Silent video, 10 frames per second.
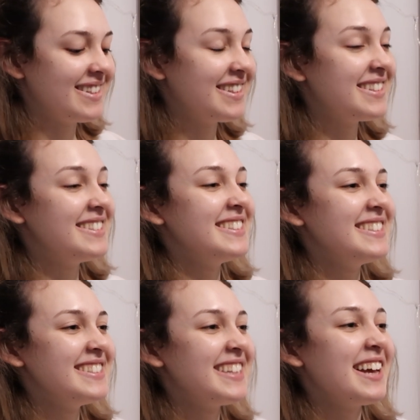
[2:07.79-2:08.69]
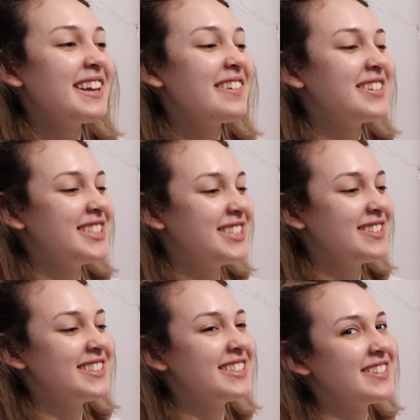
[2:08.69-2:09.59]
Now you have to
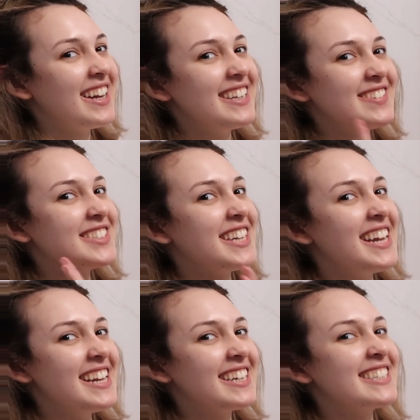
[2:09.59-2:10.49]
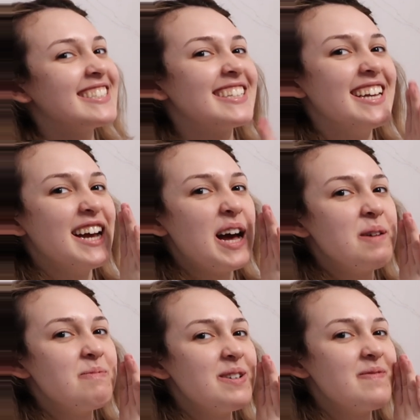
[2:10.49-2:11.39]
choose the right shade because I
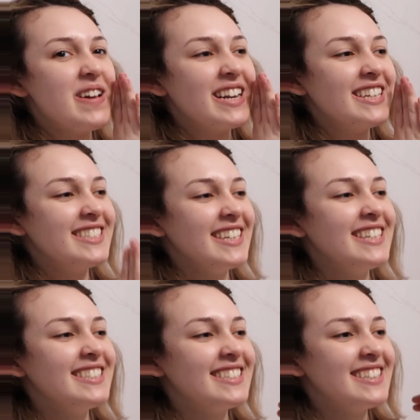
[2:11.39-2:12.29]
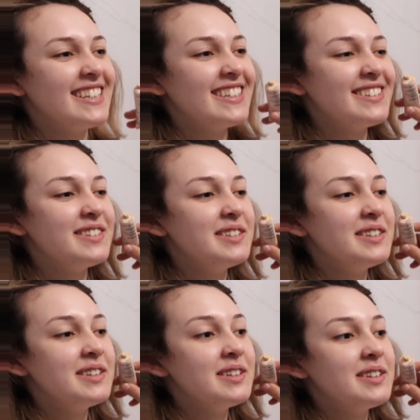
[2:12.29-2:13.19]
put many shades in the...
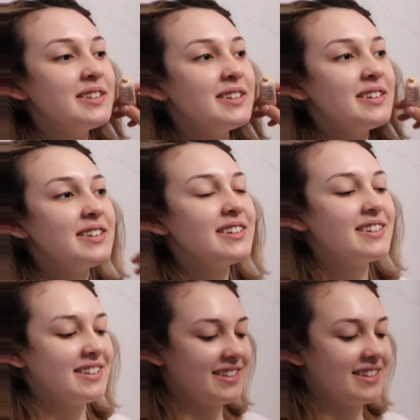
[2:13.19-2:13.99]
No,